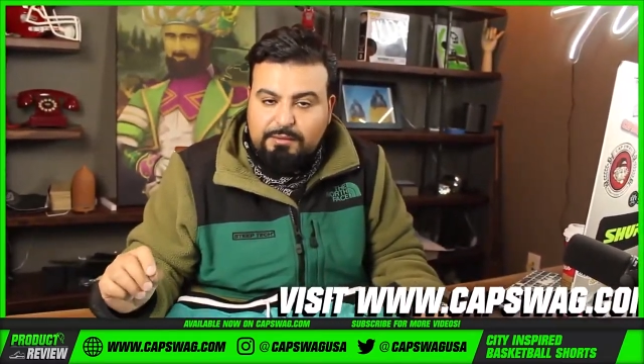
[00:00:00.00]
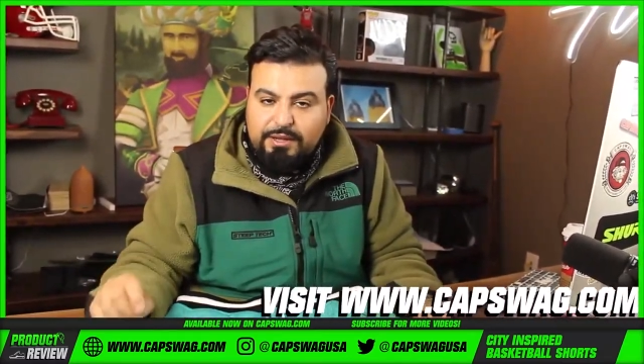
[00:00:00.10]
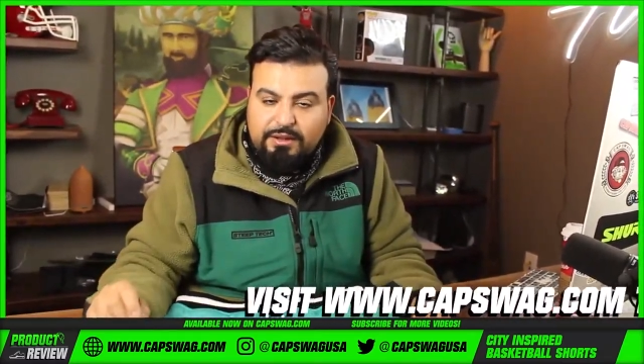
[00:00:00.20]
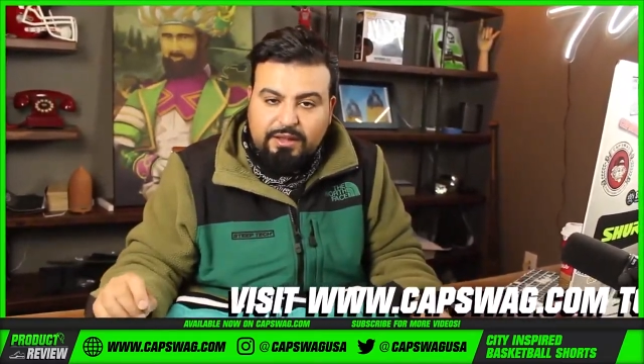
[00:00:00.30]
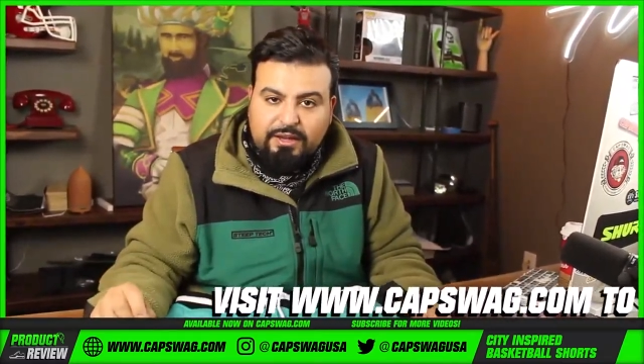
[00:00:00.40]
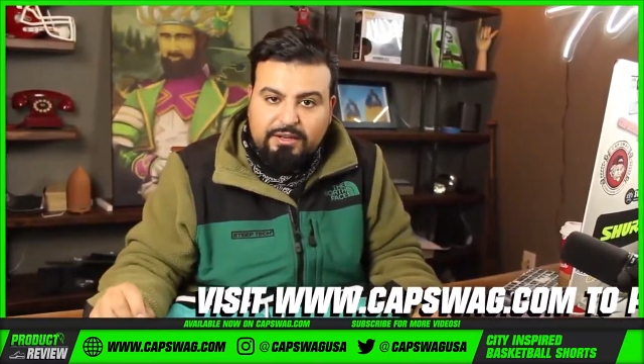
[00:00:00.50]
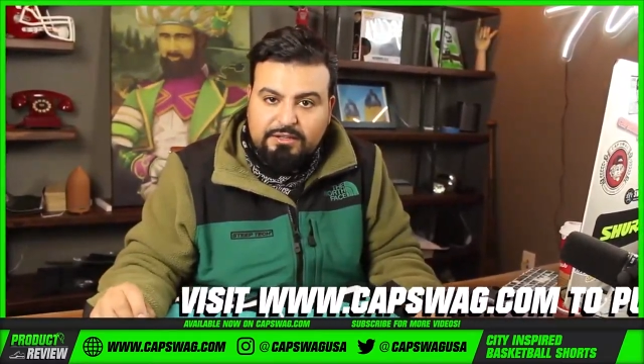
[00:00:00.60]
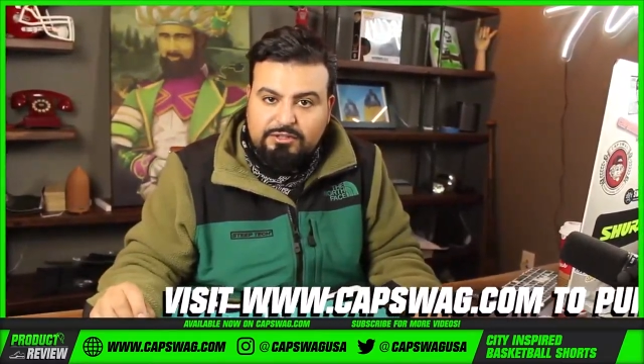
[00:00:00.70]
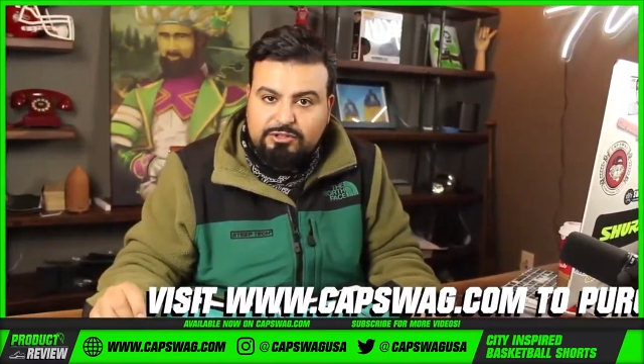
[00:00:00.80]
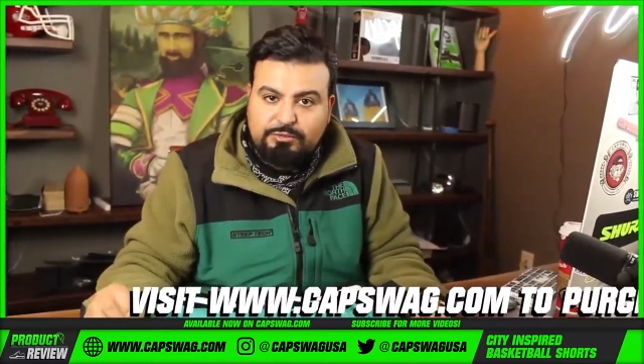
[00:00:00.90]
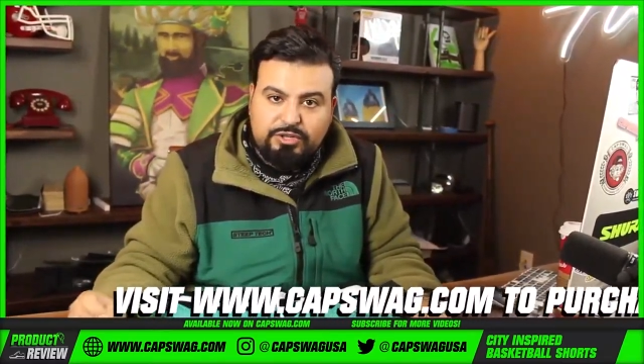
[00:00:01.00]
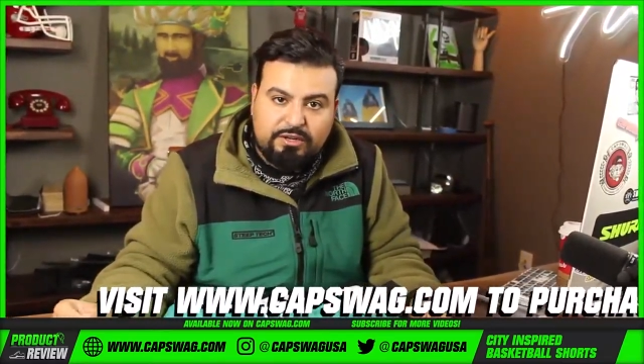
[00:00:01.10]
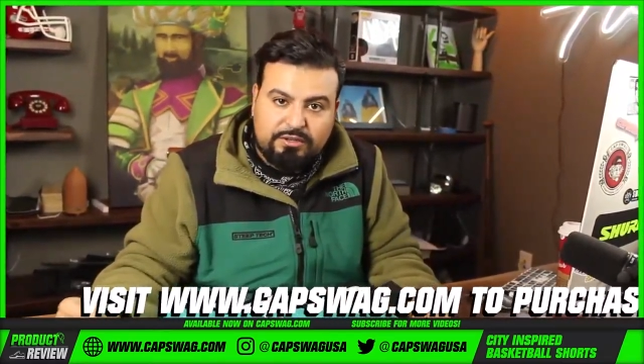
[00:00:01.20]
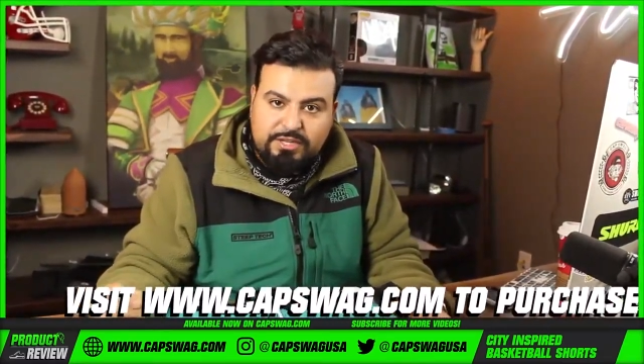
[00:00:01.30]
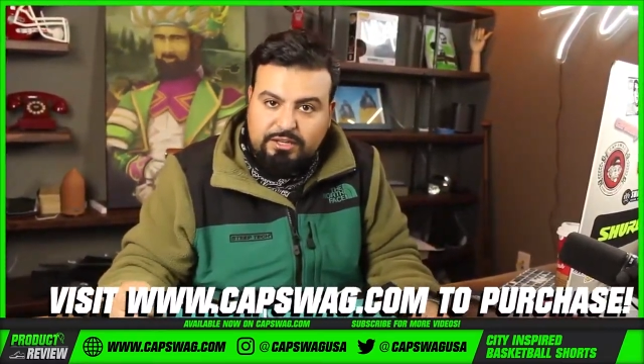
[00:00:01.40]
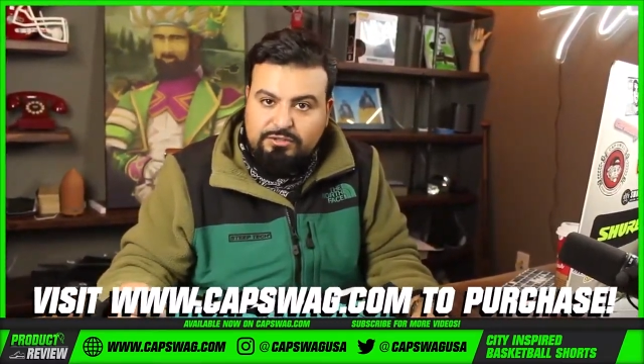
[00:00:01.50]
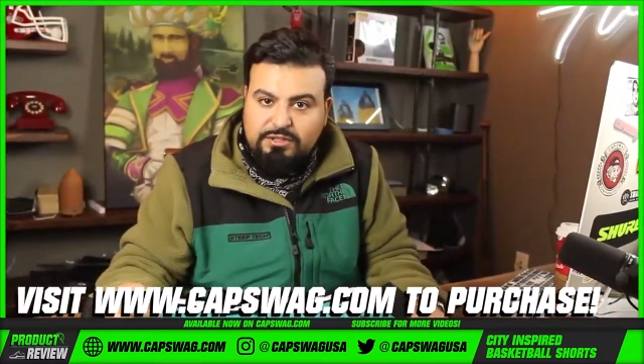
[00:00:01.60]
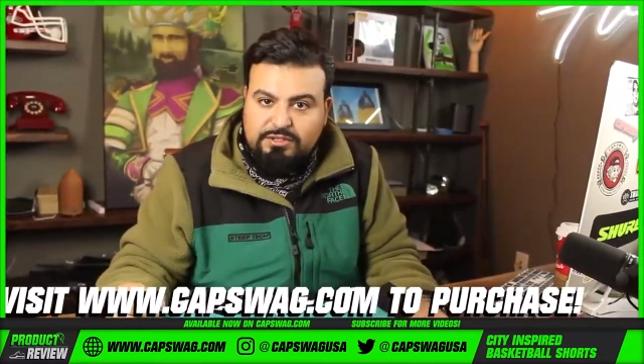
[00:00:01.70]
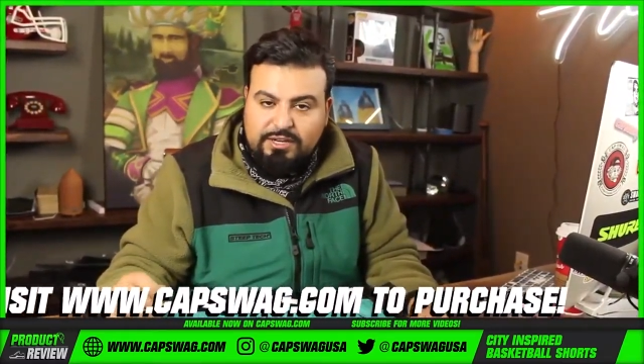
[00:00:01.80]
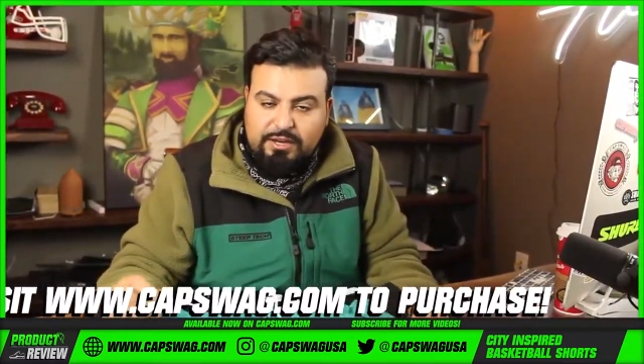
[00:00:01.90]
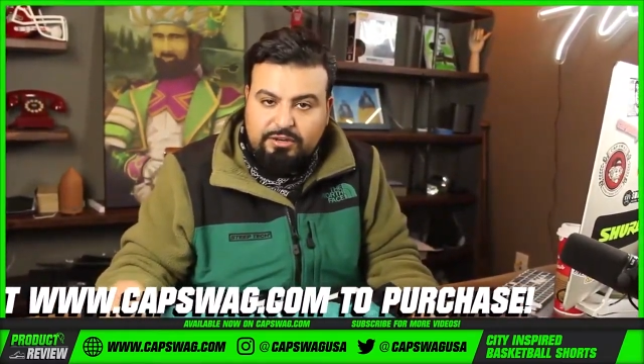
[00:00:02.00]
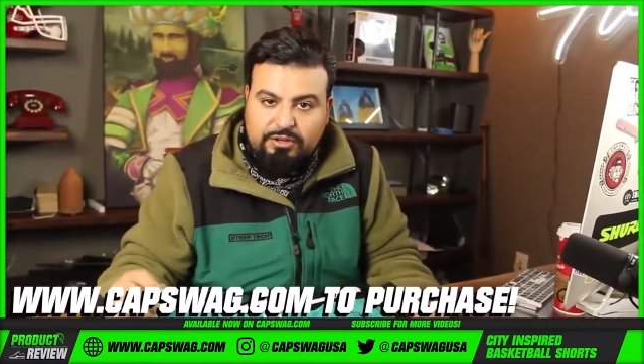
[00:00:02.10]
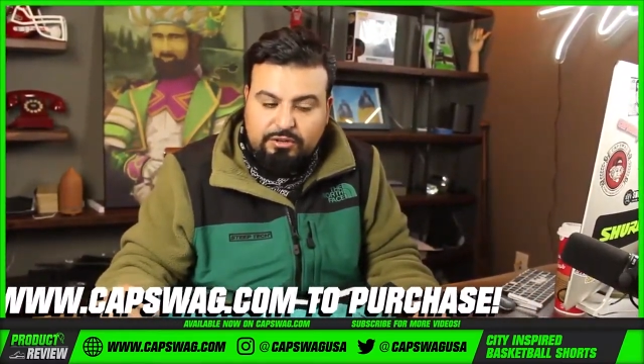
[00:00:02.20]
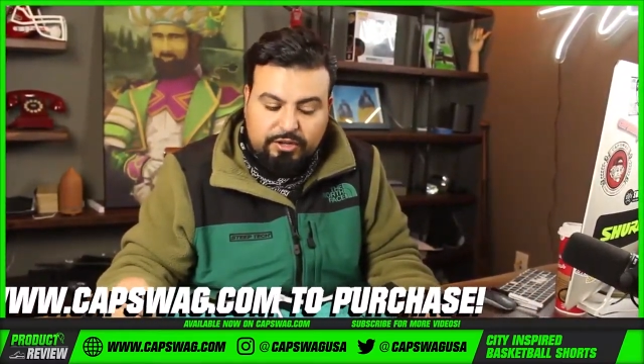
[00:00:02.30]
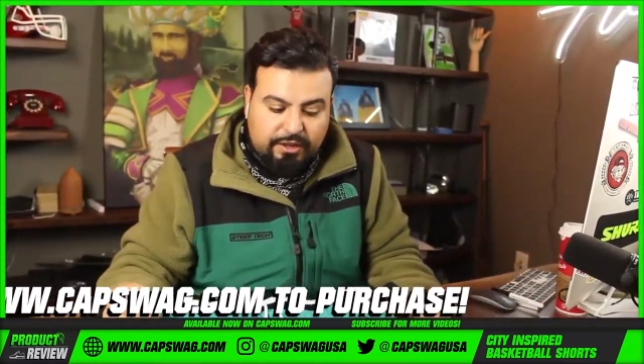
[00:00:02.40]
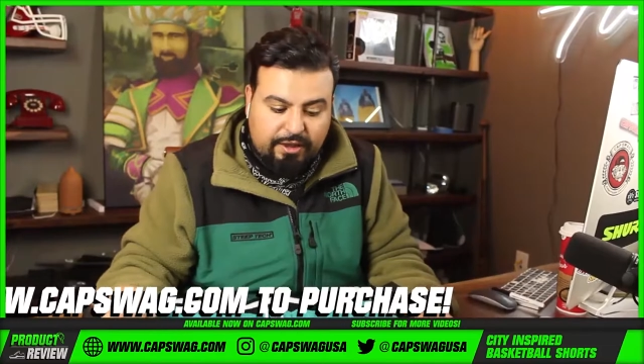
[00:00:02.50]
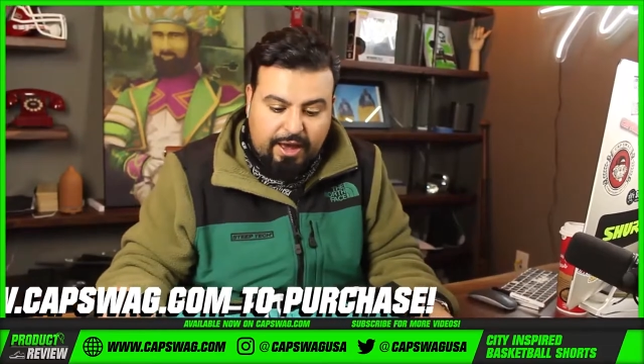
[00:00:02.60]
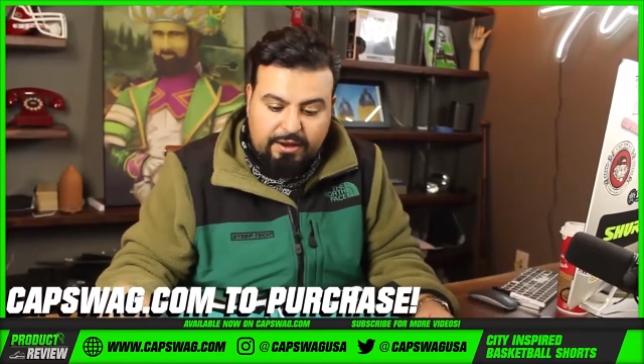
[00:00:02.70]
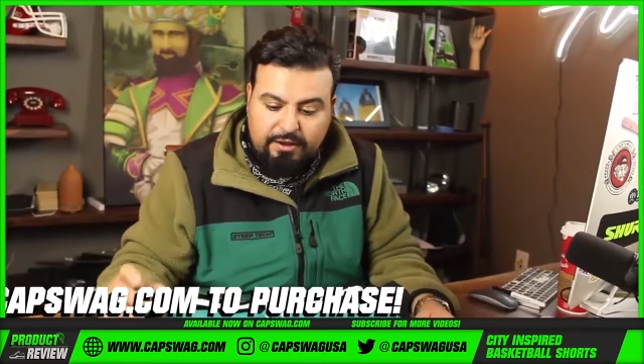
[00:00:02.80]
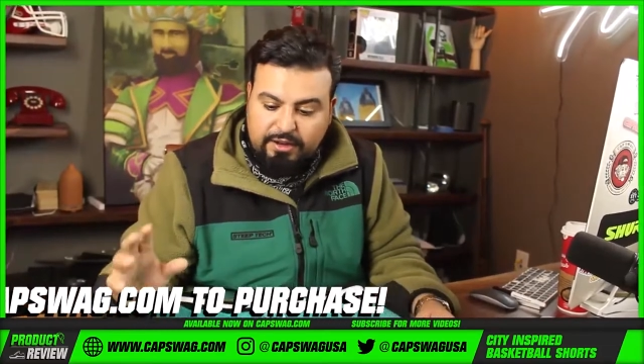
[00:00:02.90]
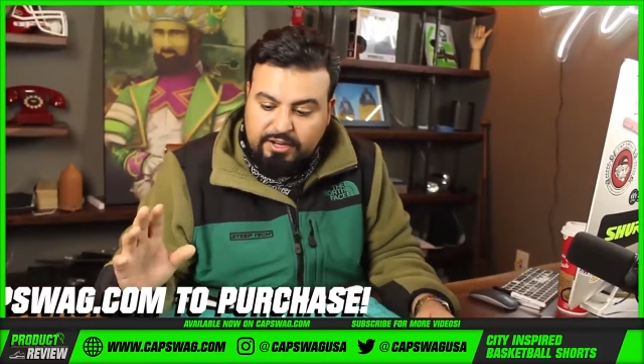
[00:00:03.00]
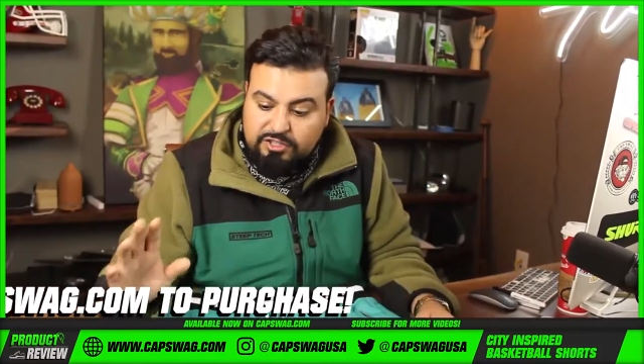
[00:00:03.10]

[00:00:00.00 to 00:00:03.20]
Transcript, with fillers: to be a link in the description that'll take you to the site and you can look at that.